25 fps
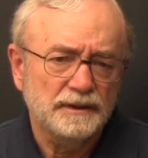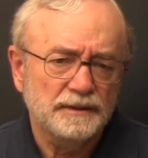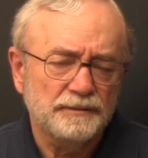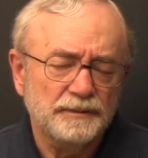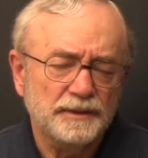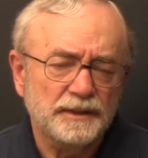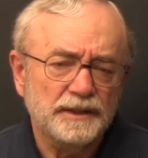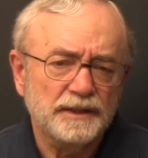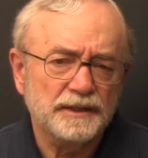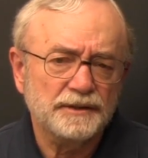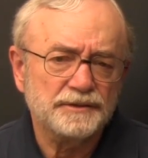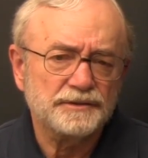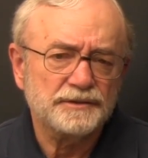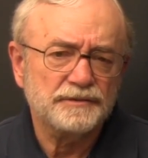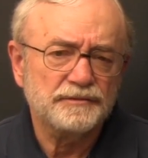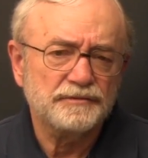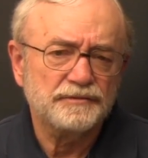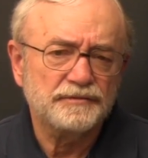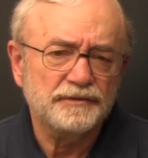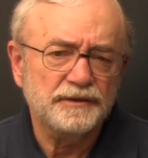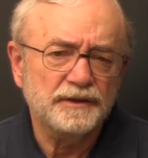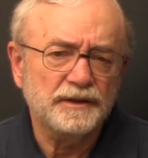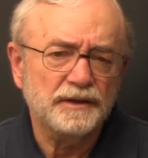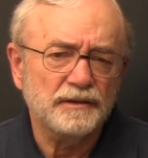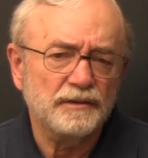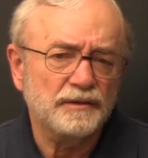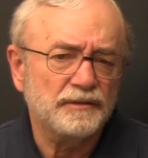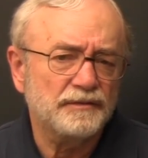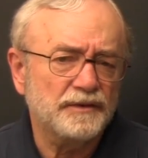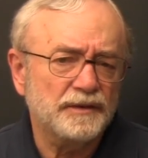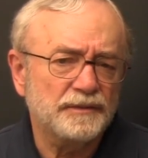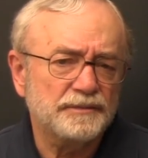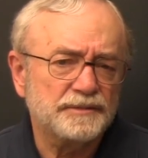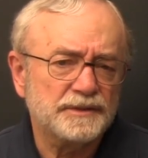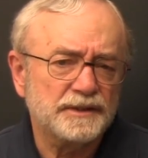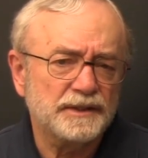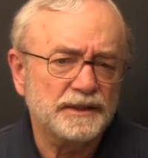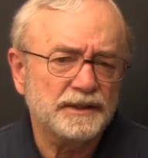because of fear of
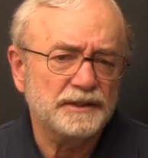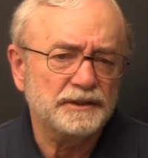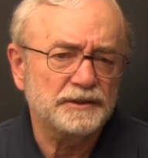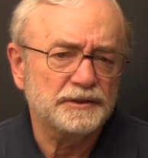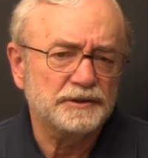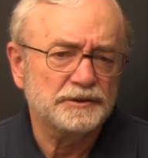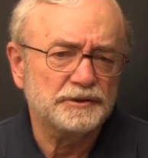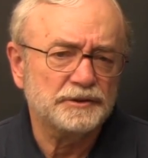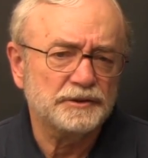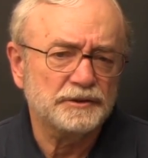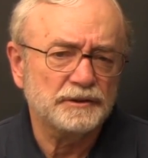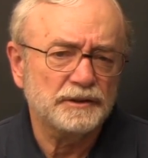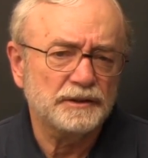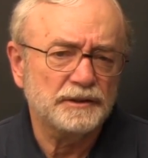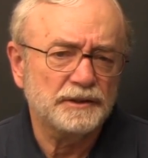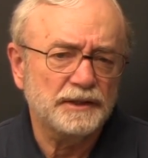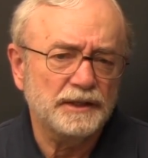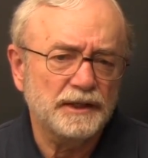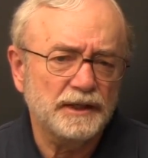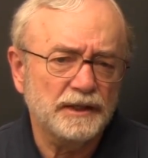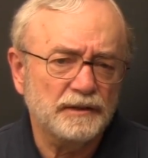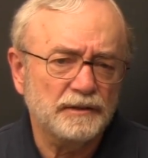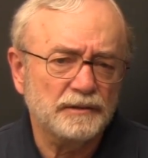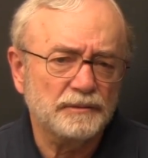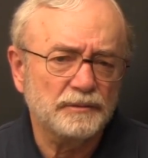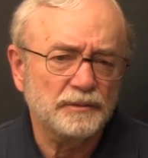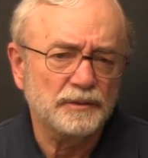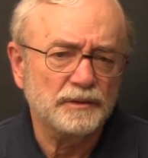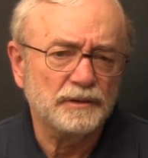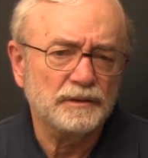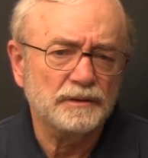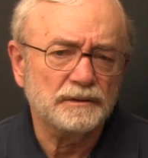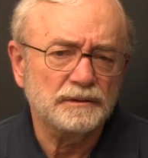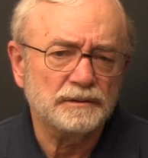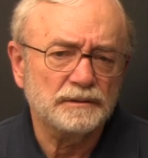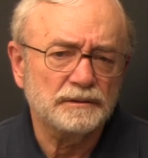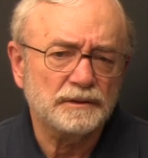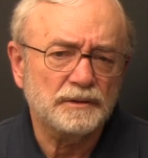upsetting the Arab world,